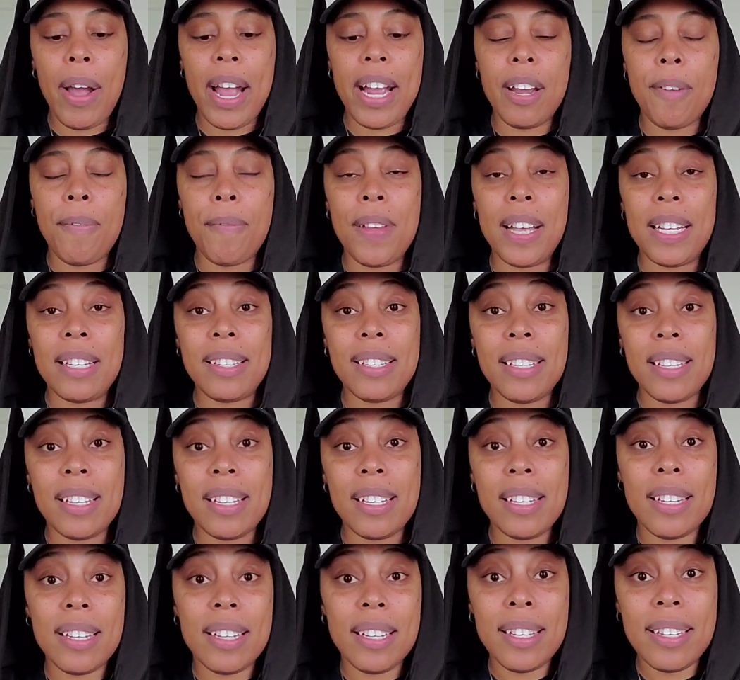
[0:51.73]
And if it
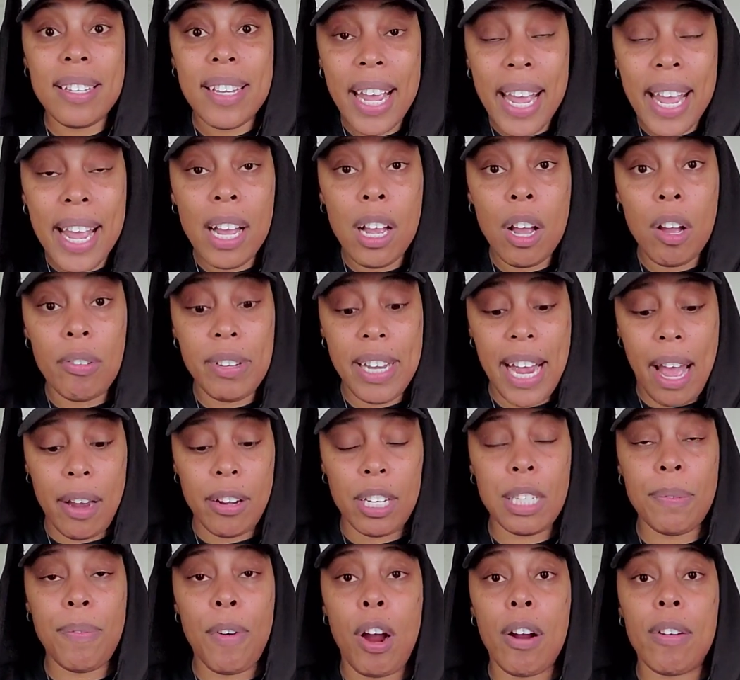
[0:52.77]
didn't go down
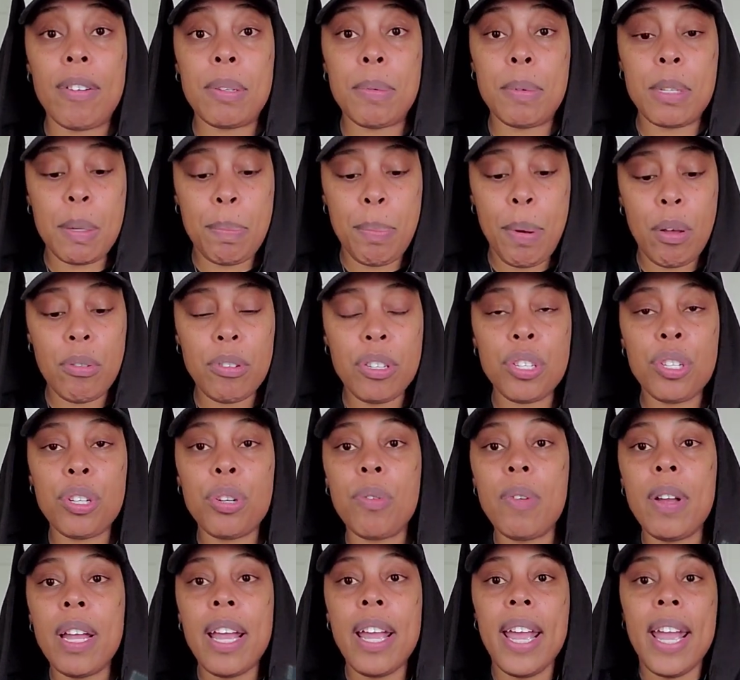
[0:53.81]
as far as it was supposed
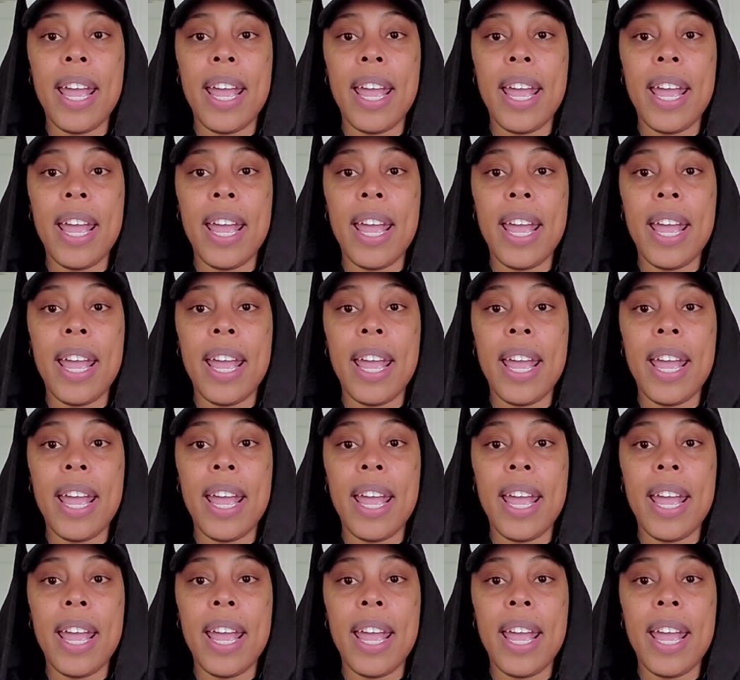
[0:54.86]
to,